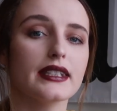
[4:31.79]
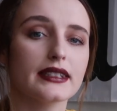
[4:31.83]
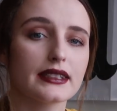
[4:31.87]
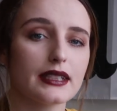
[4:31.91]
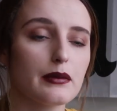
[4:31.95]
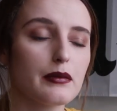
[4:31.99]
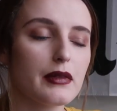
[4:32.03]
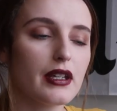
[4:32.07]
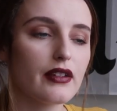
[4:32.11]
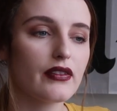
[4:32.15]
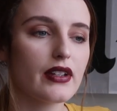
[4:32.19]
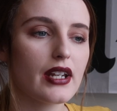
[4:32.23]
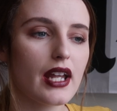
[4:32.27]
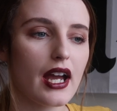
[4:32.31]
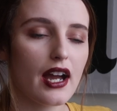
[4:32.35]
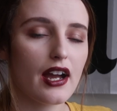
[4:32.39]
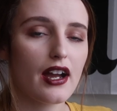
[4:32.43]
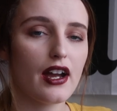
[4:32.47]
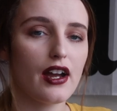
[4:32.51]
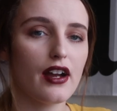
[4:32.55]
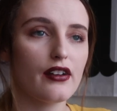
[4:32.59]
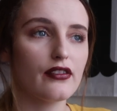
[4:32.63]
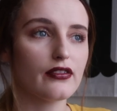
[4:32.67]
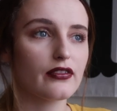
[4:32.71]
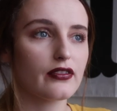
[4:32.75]
Some even
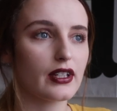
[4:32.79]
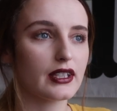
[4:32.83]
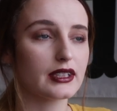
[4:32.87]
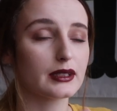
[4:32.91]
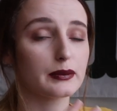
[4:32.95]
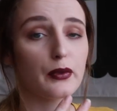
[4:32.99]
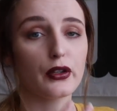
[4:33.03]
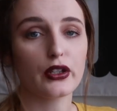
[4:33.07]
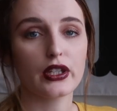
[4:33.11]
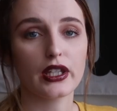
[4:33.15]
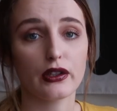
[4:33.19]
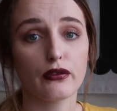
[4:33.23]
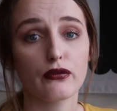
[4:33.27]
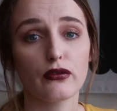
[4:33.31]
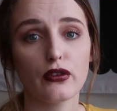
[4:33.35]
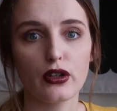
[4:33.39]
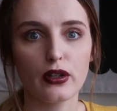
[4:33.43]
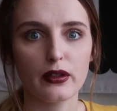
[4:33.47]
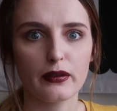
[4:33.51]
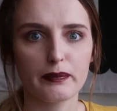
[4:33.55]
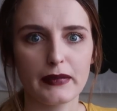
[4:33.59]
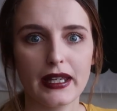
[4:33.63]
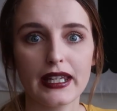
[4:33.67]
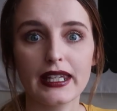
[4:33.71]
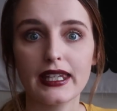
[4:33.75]
have a smoking
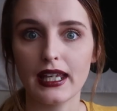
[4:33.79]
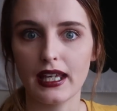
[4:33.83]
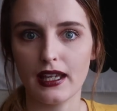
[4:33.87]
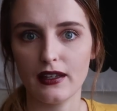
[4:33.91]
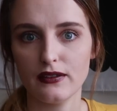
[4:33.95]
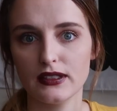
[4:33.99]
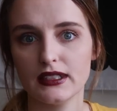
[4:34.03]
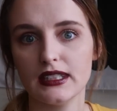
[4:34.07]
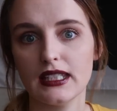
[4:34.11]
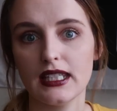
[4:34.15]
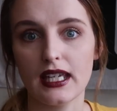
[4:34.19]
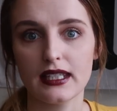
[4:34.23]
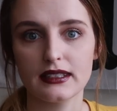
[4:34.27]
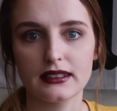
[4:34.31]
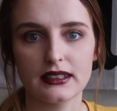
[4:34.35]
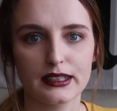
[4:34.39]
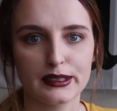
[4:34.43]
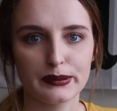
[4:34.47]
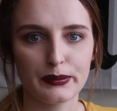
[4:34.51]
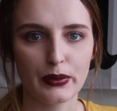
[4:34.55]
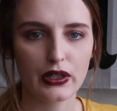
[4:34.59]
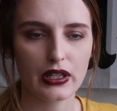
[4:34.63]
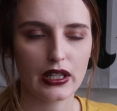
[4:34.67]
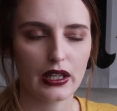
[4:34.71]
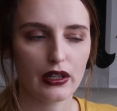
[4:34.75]
room. Like KFC has a
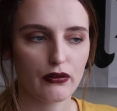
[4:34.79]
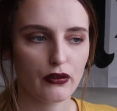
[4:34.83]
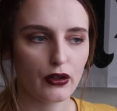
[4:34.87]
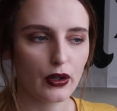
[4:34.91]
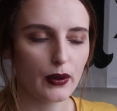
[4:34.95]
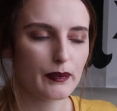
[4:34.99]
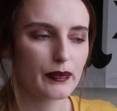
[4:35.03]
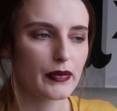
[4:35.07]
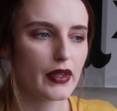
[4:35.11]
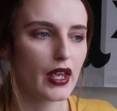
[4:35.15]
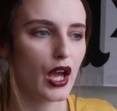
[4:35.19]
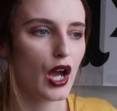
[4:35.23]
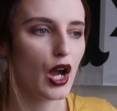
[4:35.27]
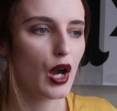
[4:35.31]
smoking room.